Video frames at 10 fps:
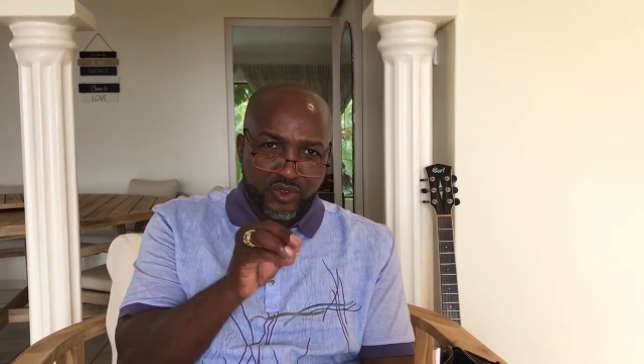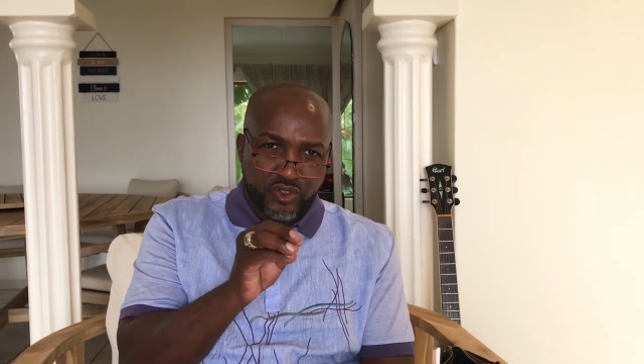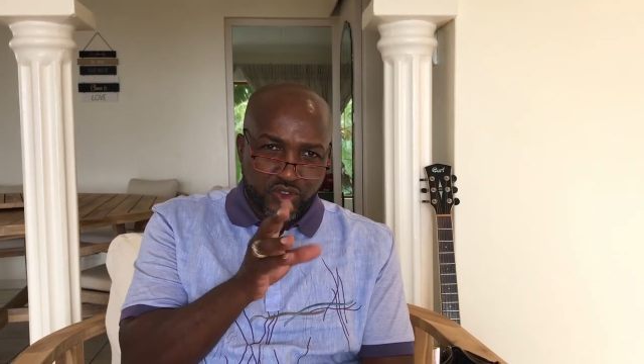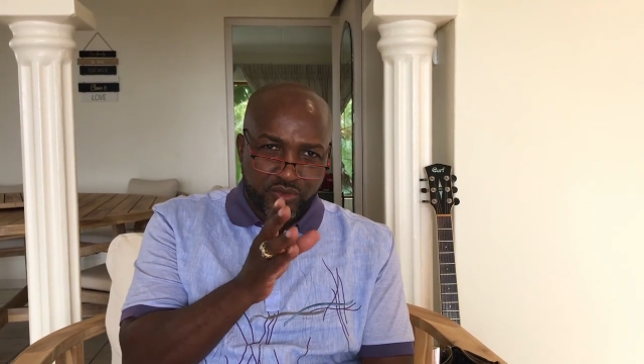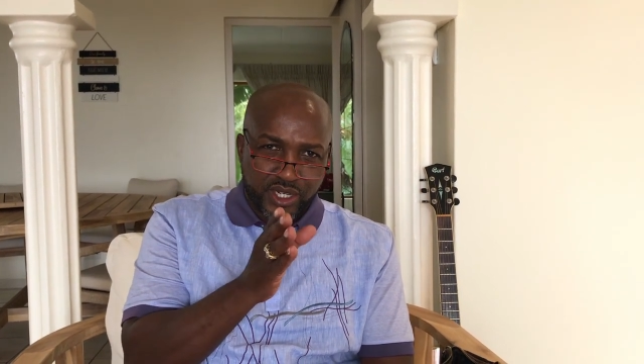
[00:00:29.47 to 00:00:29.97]
We
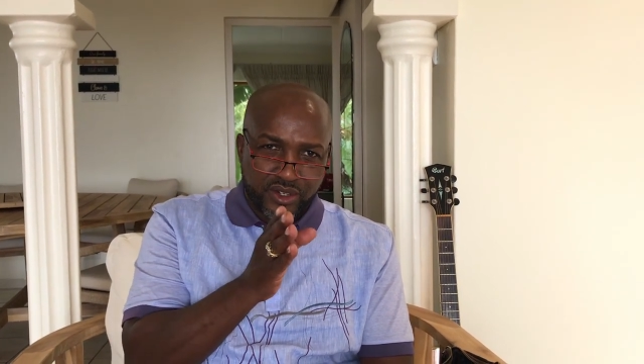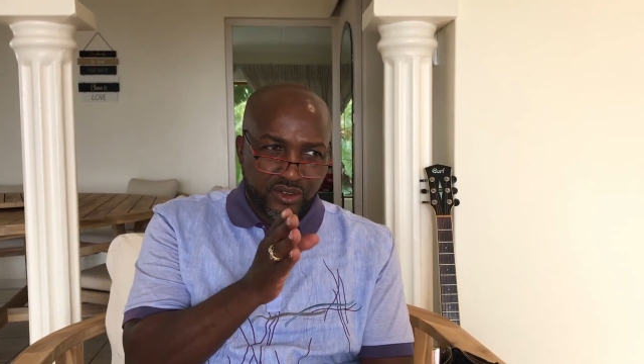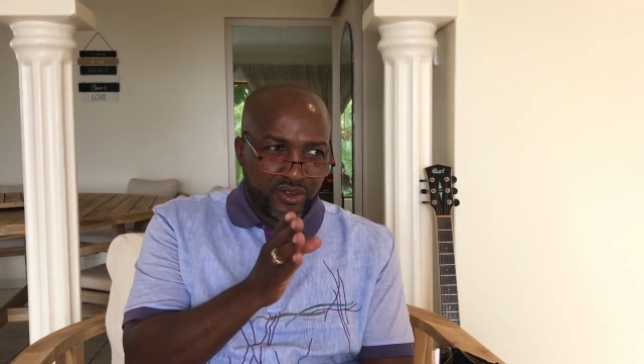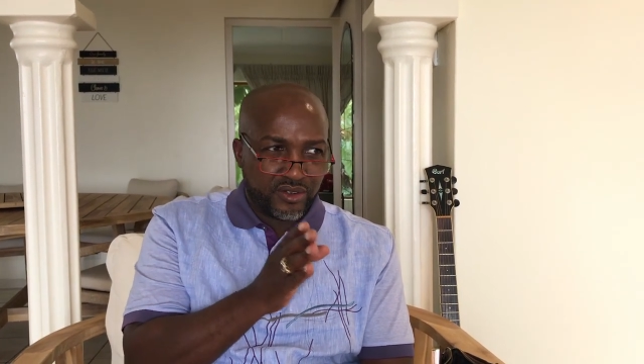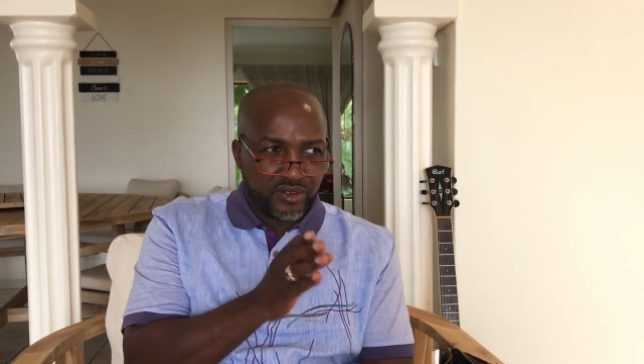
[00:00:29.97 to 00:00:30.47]
zoom in
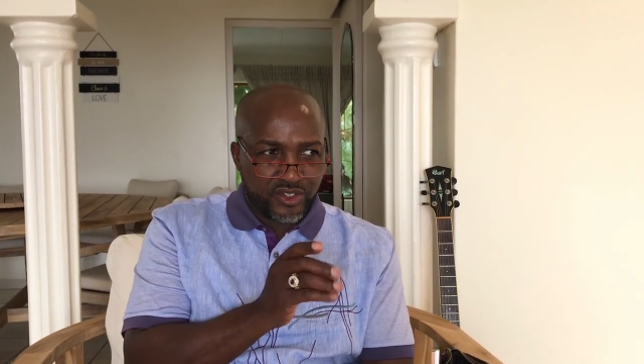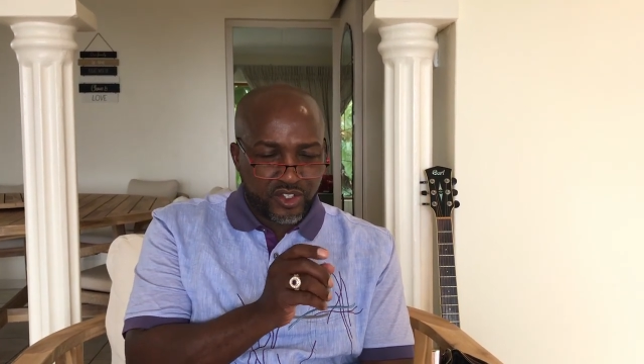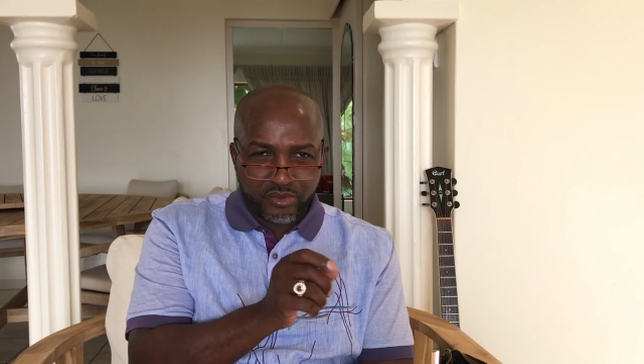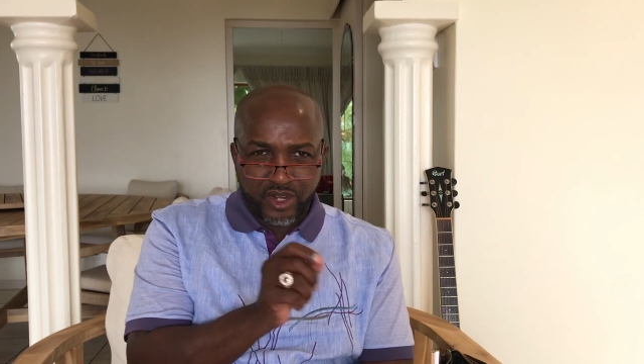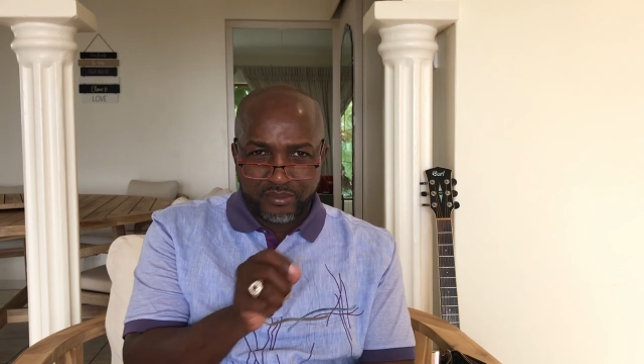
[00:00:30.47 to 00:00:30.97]
on
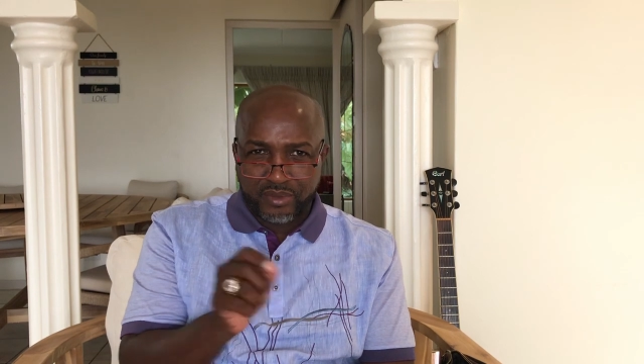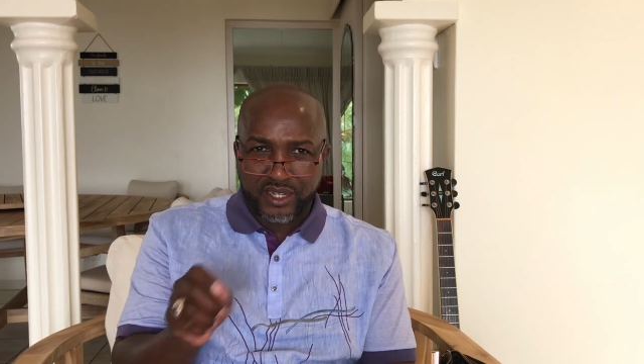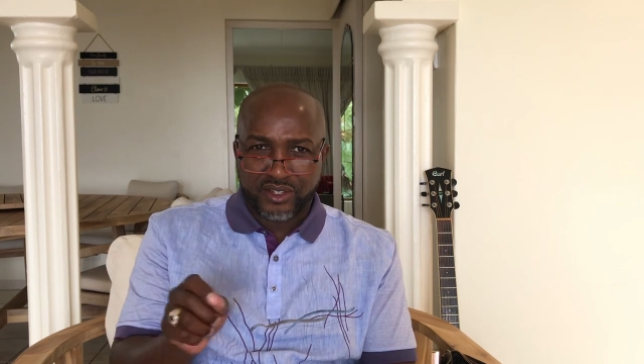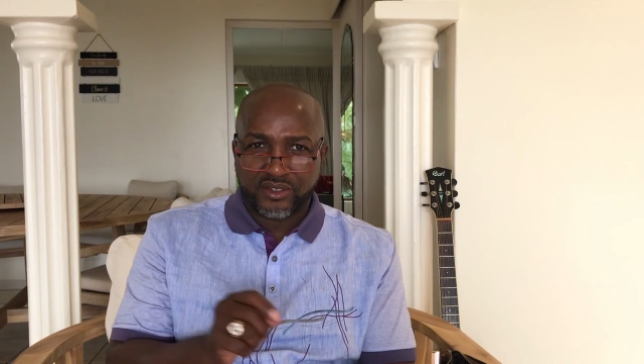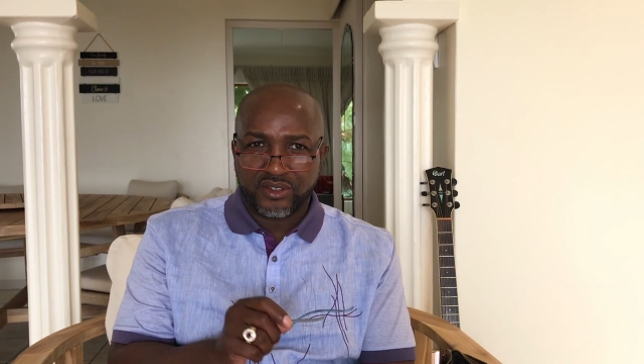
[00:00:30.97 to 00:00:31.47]
smaller
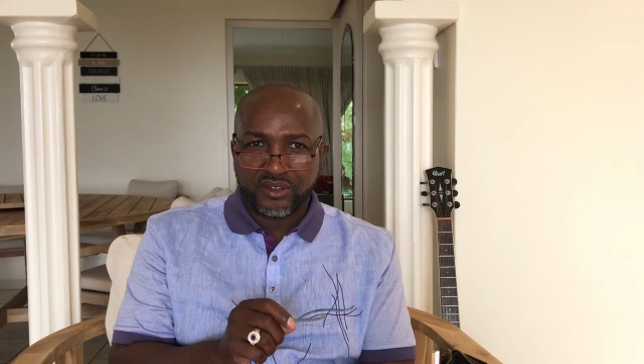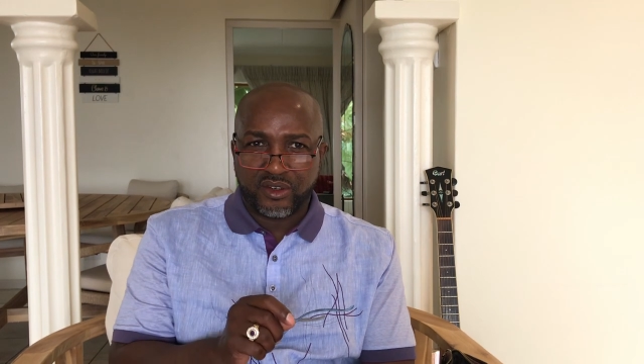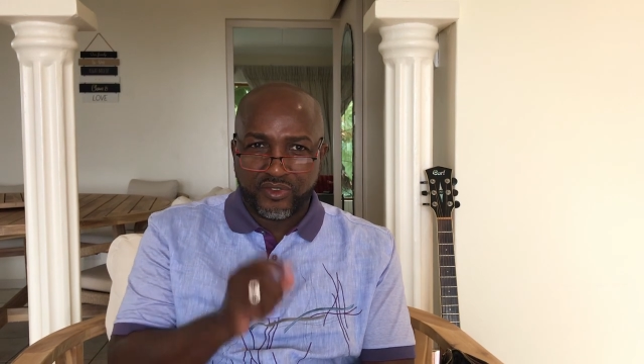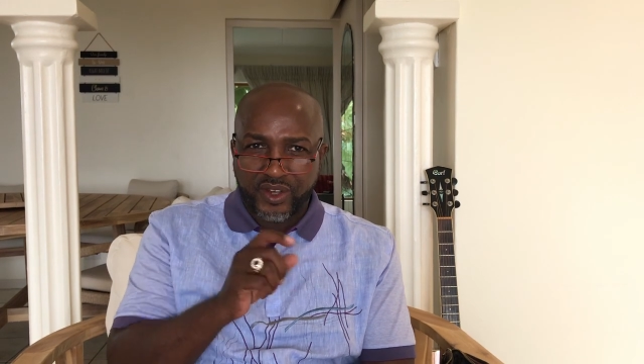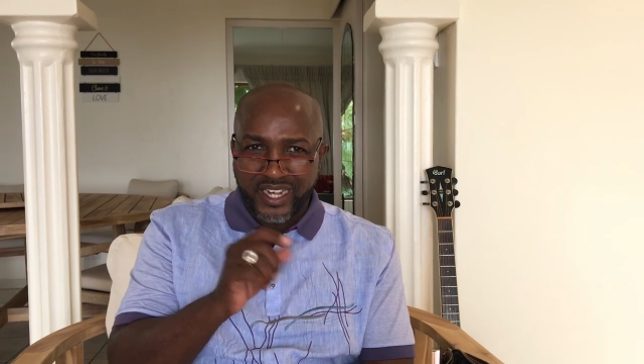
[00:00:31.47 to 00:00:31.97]
parts
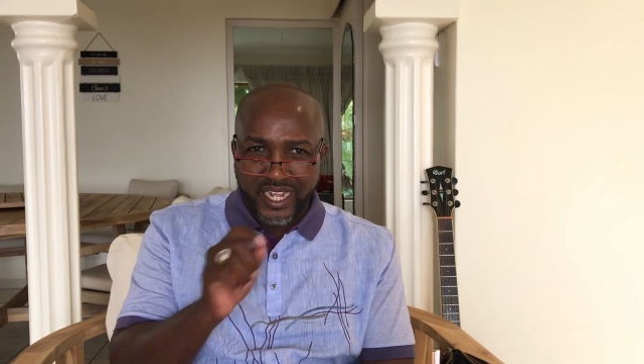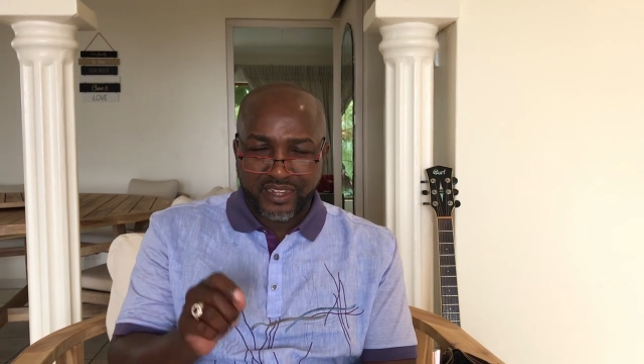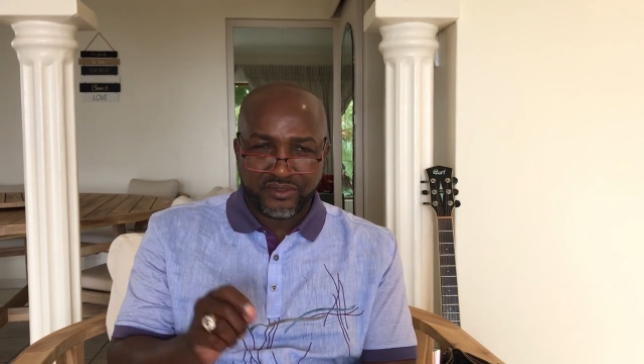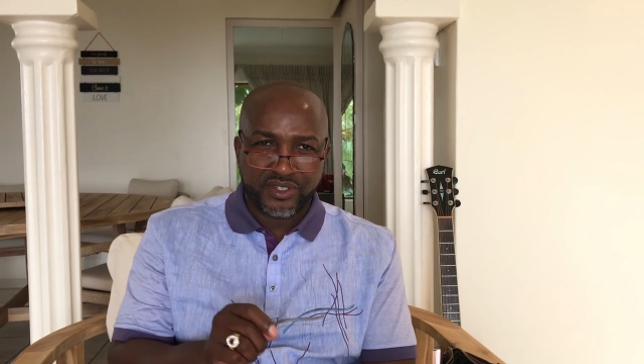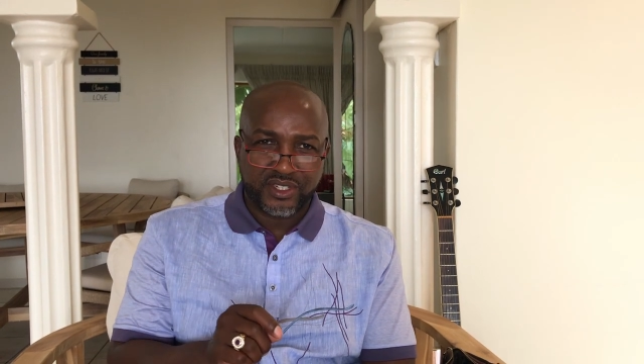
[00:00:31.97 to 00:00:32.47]
of our
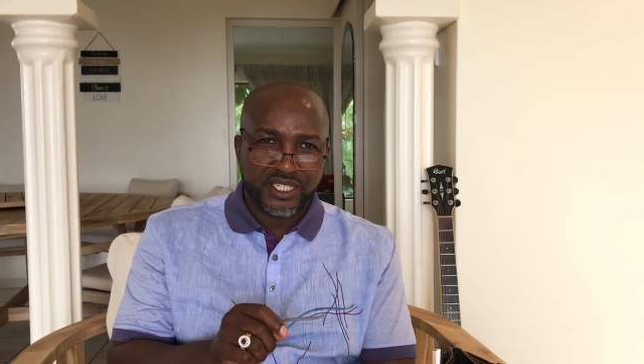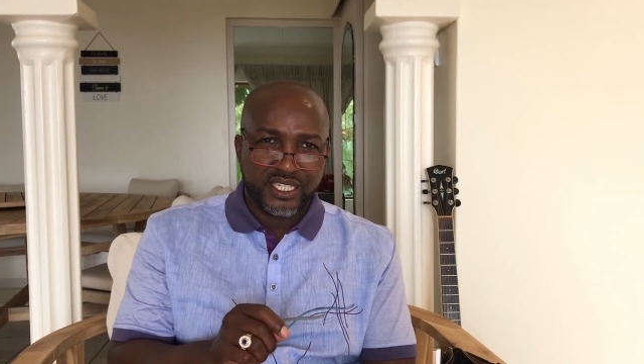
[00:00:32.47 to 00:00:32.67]
lives.